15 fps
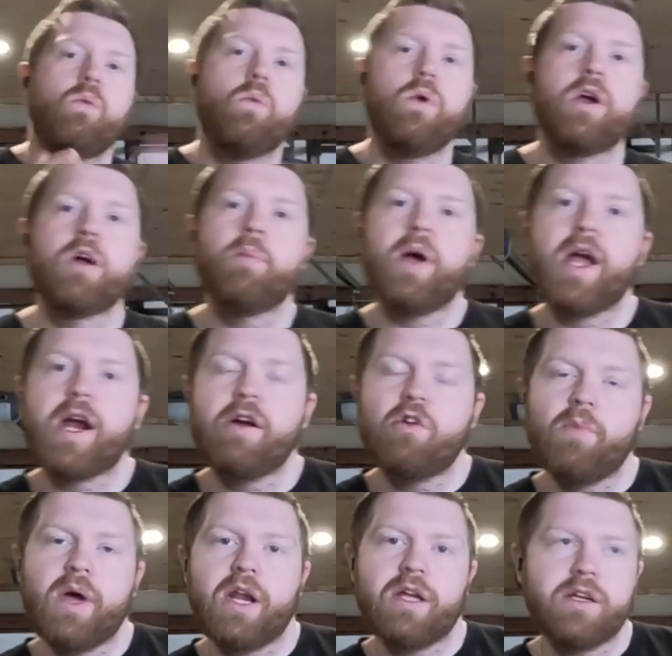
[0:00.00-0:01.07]
Welcome back,
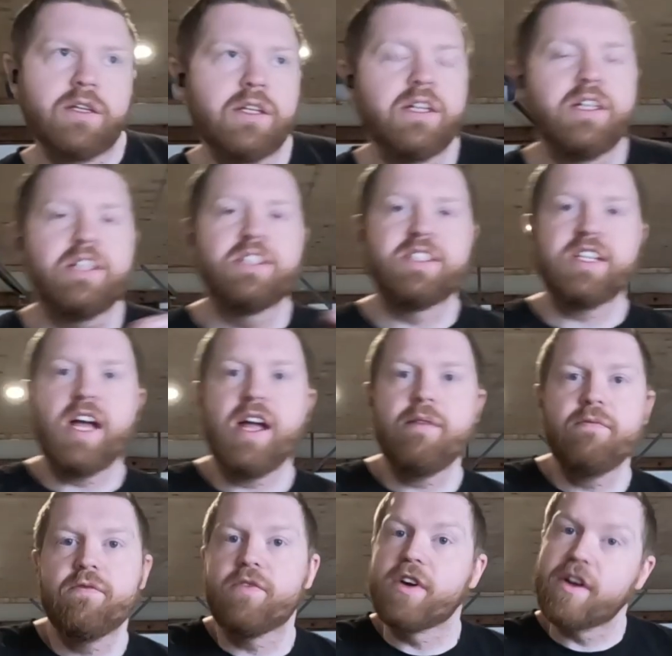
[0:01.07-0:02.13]
everybody. It's time
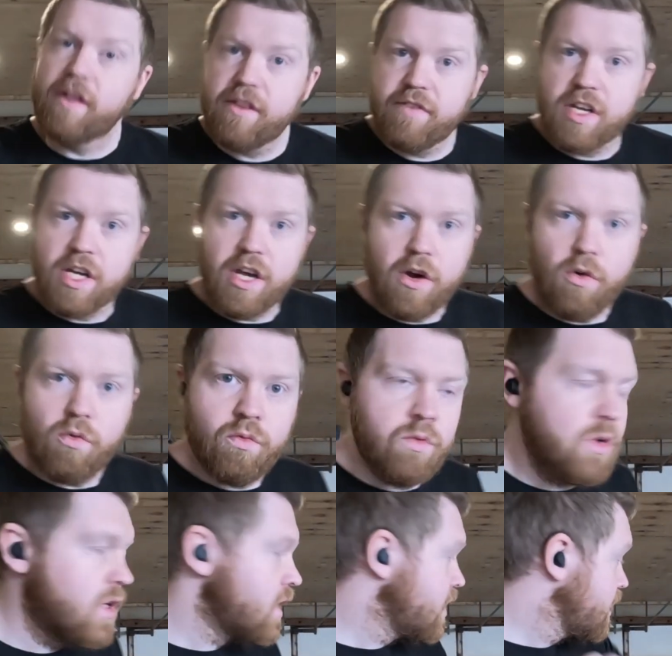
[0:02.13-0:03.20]
for another video.
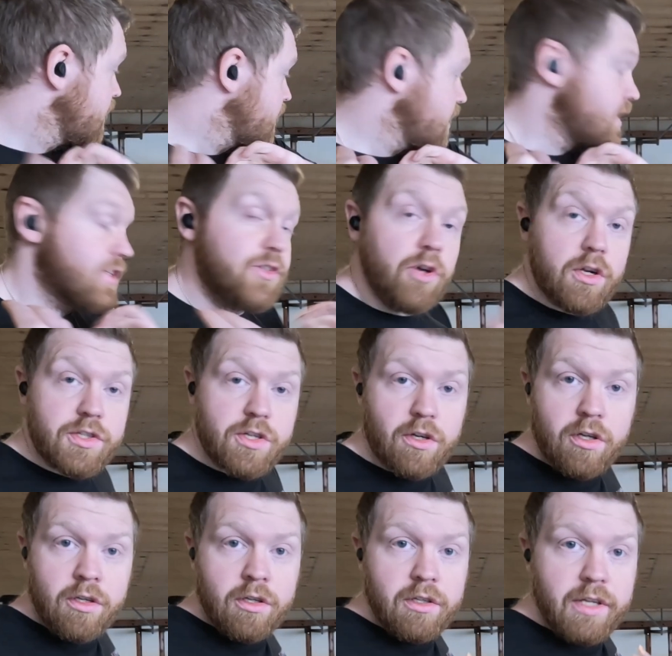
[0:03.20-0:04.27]
As you all
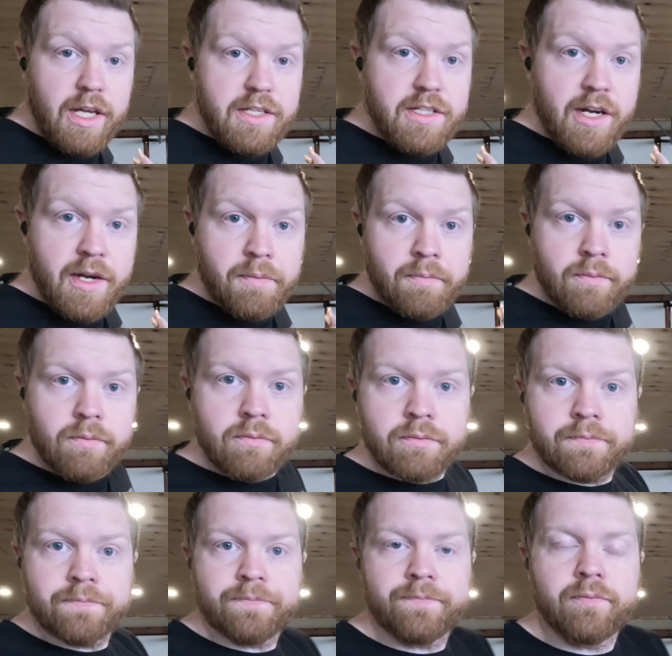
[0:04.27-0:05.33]
saw last time,
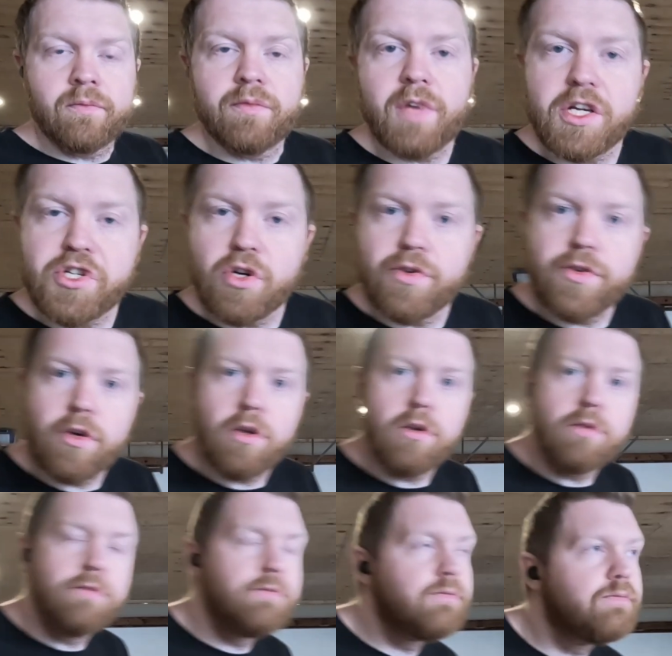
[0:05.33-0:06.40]
I showed you
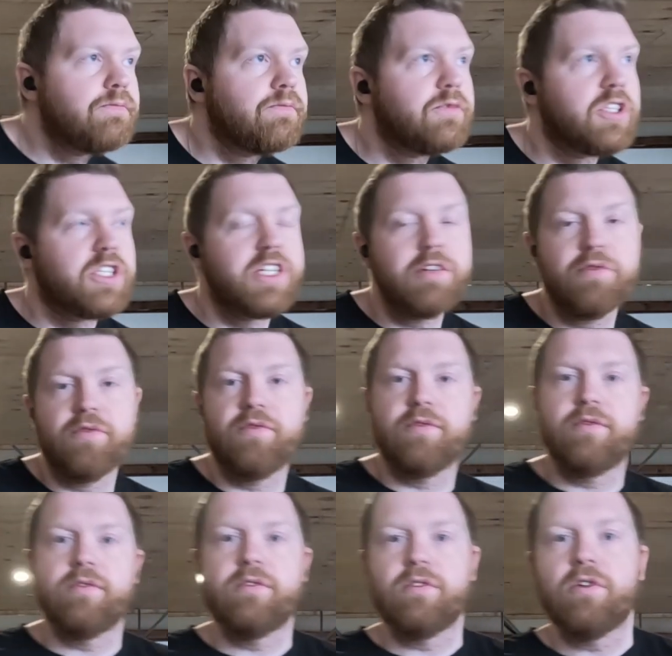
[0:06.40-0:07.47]
all the
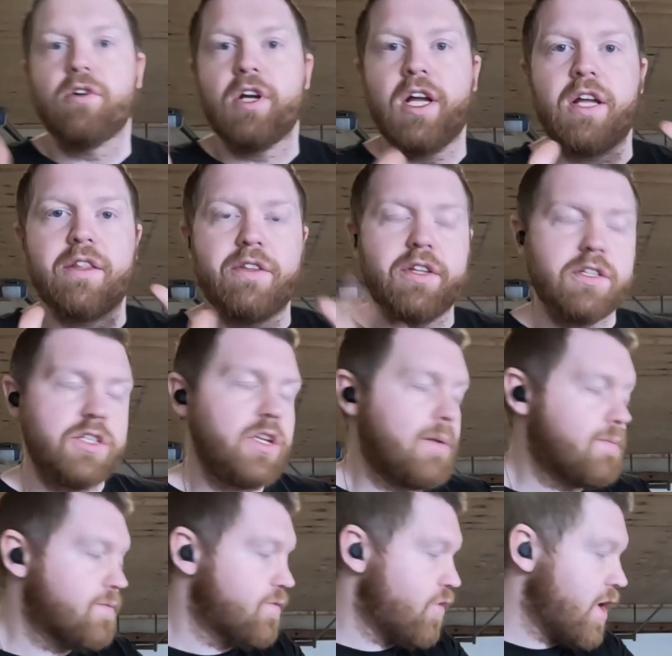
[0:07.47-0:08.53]
diff and the
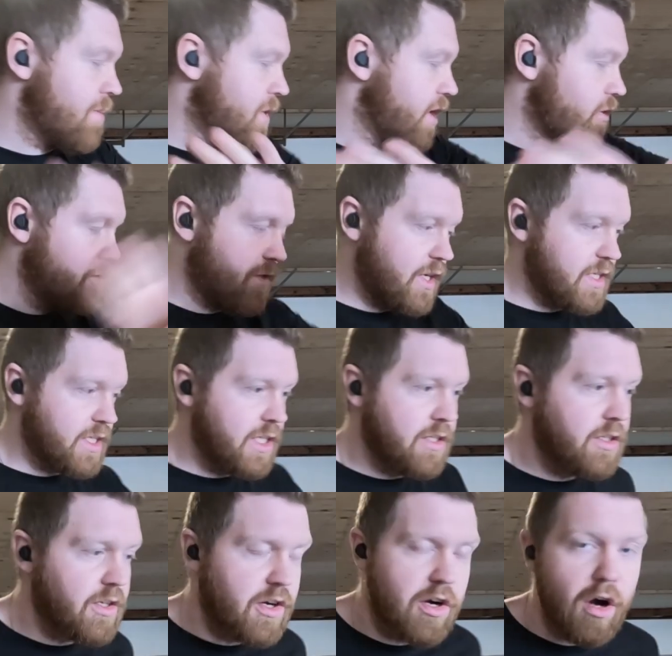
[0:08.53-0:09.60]
subframe and everything's
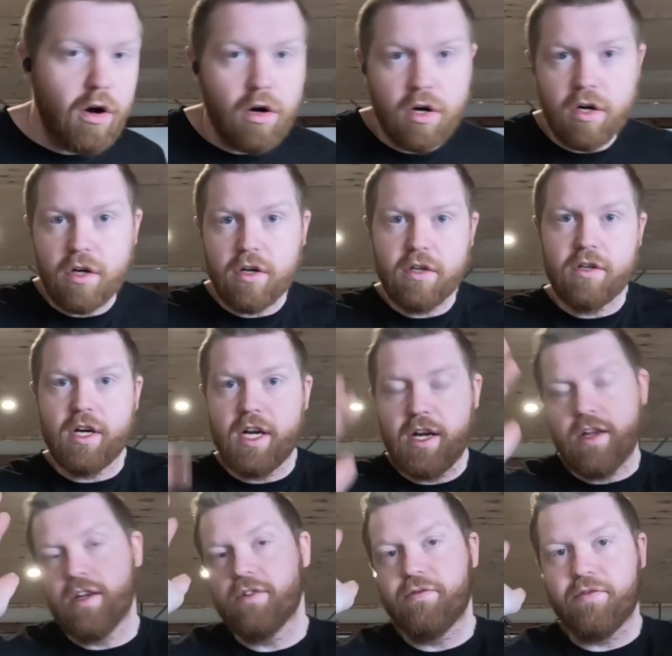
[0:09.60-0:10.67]
in the car,
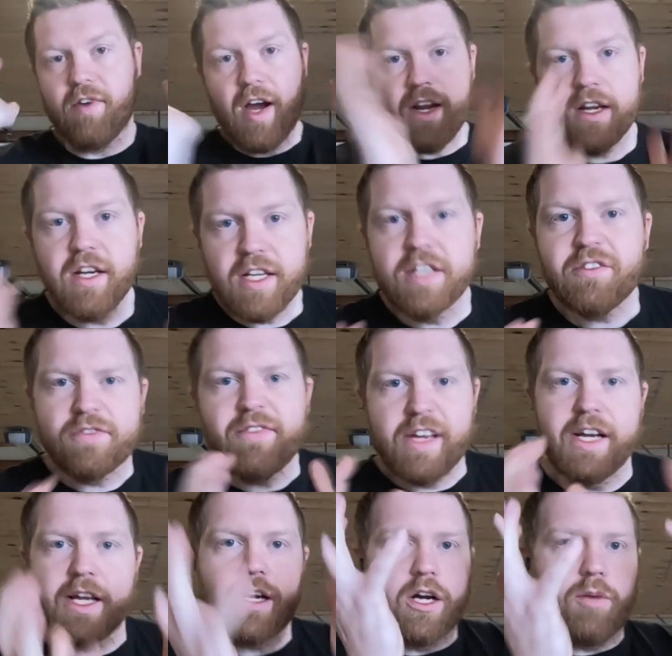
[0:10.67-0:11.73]
and finally it's
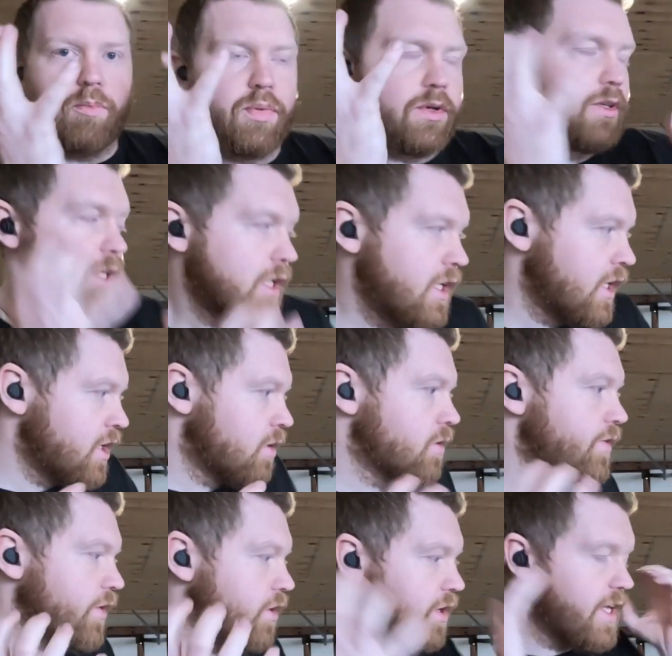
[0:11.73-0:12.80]
fitting up
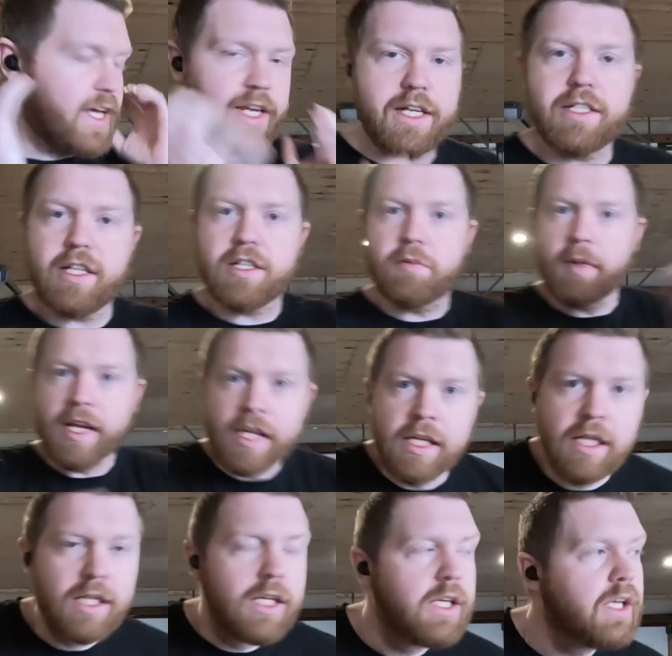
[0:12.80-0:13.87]
with all the headaches that's
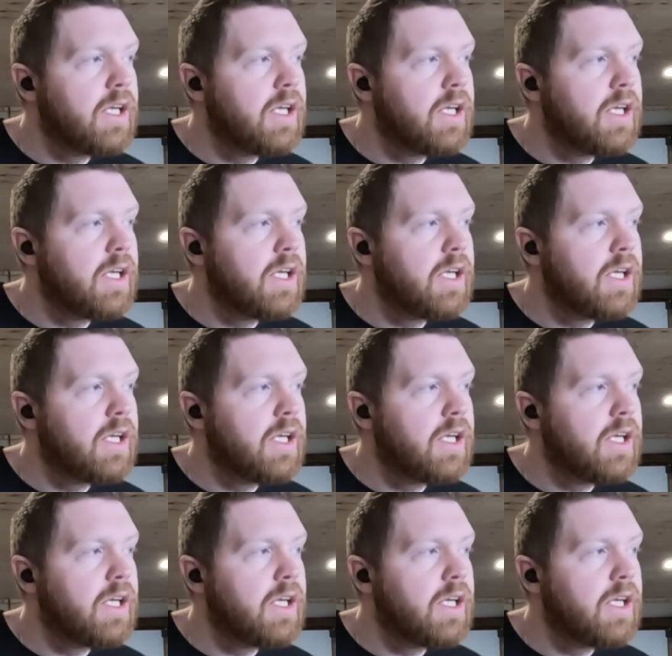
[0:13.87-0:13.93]
been.